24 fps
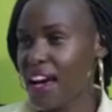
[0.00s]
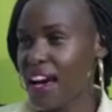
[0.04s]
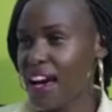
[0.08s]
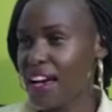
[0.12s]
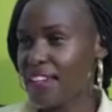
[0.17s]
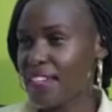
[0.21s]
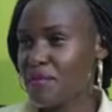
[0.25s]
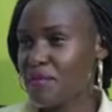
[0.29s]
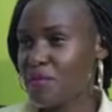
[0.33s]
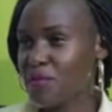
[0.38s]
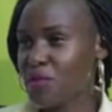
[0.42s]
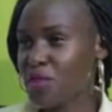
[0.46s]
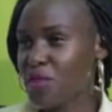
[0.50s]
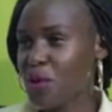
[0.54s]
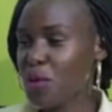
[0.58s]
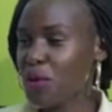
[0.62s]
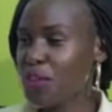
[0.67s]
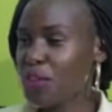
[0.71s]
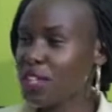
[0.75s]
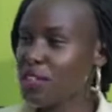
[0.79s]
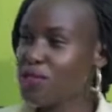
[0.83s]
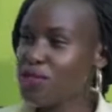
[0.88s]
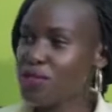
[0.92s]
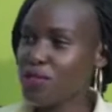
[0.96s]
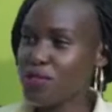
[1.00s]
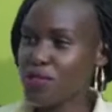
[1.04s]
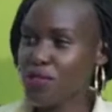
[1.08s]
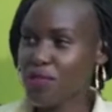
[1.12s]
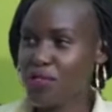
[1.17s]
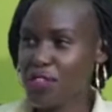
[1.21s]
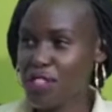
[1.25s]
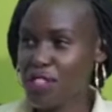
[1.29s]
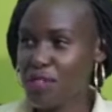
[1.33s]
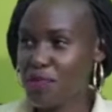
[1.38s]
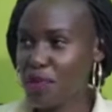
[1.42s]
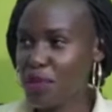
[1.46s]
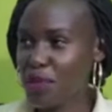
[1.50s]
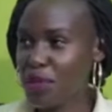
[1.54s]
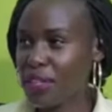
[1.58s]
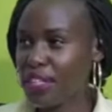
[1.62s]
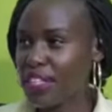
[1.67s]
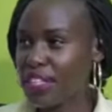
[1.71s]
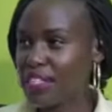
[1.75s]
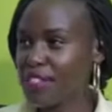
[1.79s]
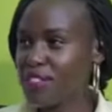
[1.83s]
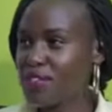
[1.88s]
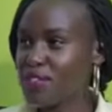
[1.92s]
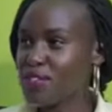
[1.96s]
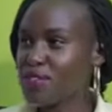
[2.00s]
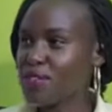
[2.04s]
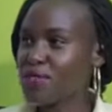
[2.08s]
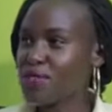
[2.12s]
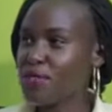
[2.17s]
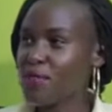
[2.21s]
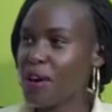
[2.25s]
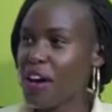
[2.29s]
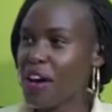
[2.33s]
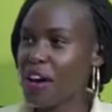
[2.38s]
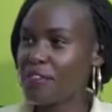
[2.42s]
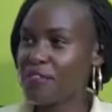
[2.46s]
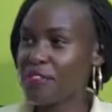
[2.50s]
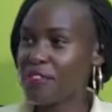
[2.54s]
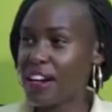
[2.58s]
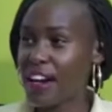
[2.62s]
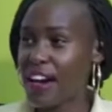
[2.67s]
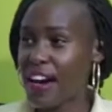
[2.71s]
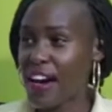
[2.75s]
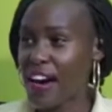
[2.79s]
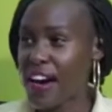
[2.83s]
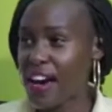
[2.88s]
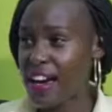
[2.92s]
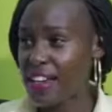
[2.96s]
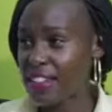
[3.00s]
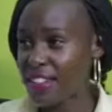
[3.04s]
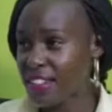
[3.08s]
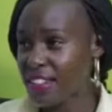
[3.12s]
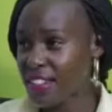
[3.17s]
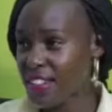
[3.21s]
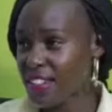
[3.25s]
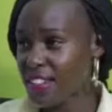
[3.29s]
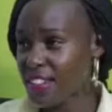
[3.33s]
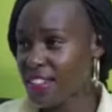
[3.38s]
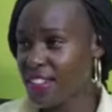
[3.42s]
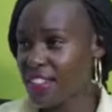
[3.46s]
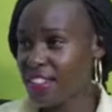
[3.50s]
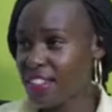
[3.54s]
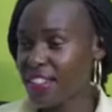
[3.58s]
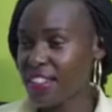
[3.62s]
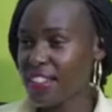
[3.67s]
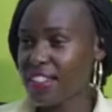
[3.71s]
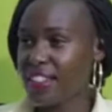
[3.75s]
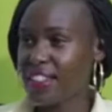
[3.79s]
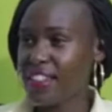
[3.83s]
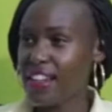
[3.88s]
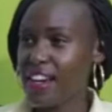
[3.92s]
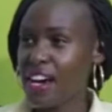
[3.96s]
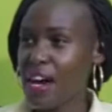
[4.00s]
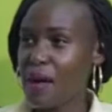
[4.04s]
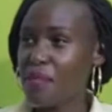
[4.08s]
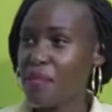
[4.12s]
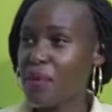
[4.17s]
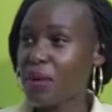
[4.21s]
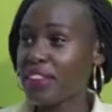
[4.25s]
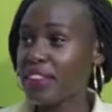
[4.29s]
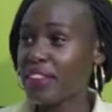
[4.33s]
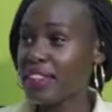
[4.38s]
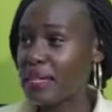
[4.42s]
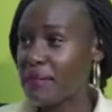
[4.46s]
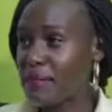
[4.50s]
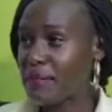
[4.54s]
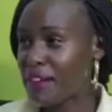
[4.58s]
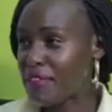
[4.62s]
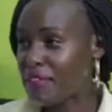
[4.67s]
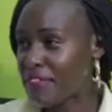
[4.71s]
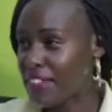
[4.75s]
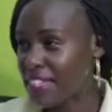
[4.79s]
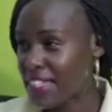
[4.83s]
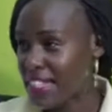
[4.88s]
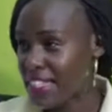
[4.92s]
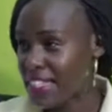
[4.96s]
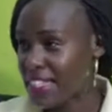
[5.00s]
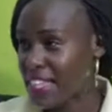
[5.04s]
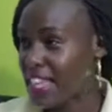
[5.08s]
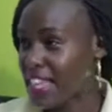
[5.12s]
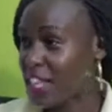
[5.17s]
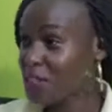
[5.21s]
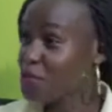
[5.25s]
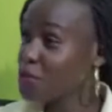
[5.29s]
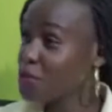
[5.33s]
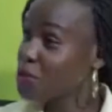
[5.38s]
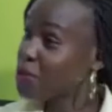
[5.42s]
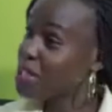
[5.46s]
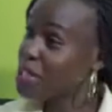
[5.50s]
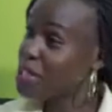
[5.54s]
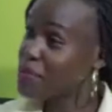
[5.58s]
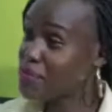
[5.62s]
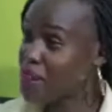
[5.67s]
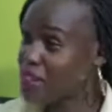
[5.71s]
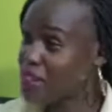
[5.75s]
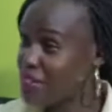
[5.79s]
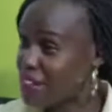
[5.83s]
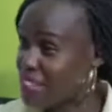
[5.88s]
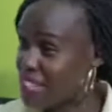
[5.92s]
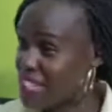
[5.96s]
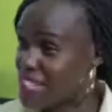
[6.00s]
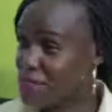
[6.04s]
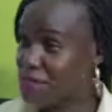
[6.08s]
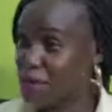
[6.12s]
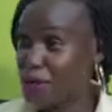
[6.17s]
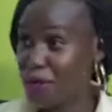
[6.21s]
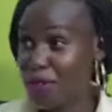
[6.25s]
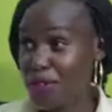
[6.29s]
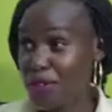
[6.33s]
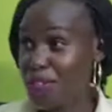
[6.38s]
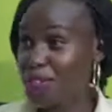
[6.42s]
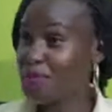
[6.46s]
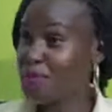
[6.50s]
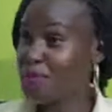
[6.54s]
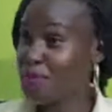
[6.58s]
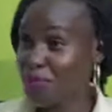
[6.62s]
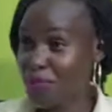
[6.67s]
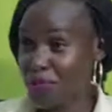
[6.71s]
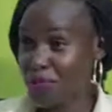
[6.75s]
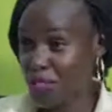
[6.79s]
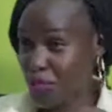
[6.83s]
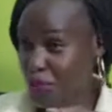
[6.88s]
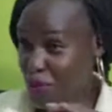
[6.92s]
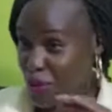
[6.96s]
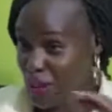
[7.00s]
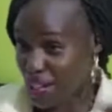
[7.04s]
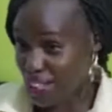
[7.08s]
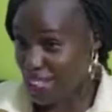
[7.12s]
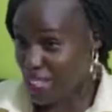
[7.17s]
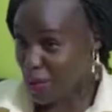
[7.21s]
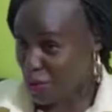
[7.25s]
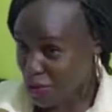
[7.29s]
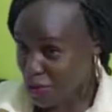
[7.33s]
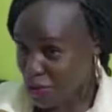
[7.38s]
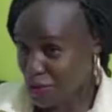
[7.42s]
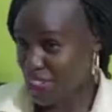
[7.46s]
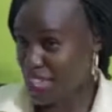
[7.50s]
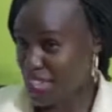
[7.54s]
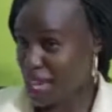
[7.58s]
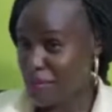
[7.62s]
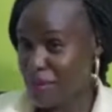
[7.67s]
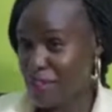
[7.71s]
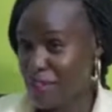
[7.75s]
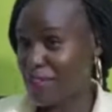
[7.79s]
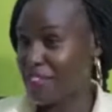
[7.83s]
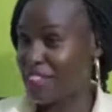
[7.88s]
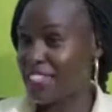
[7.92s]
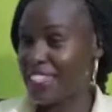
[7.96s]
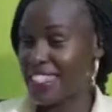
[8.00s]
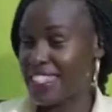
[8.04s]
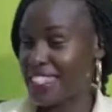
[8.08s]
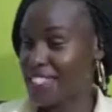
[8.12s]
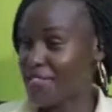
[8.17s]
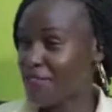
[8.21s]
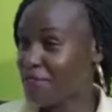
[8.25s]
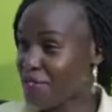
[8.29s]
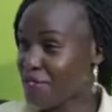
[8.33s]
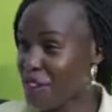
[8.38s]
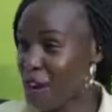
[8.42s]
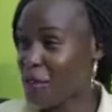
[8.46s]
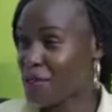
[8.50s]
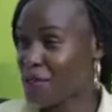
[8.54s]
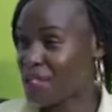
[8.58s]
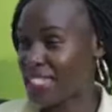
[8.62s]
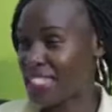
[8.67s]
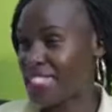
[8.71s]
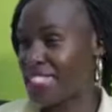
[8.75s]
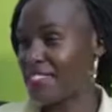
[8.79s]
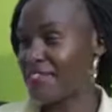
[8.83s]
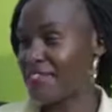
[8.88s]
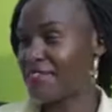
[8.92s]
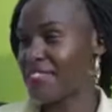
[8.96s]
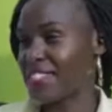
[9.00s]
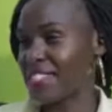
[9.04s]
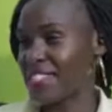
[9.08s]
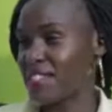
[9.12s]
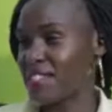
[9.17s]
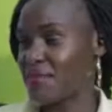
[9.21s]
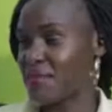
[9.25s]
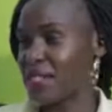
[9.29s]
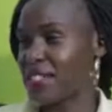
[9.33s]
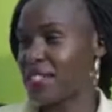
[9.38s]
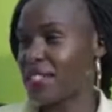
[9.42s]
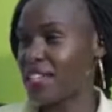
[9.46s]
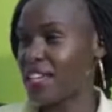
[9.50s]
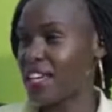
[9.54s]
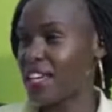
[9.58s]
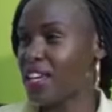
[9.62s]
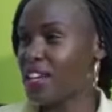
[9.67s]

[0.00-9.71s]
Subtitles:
And I'm sure with that sort of experience, you have heard about the buffets. I like to call them buffets because in Uganda, we know they are buffets. Fraud in investment.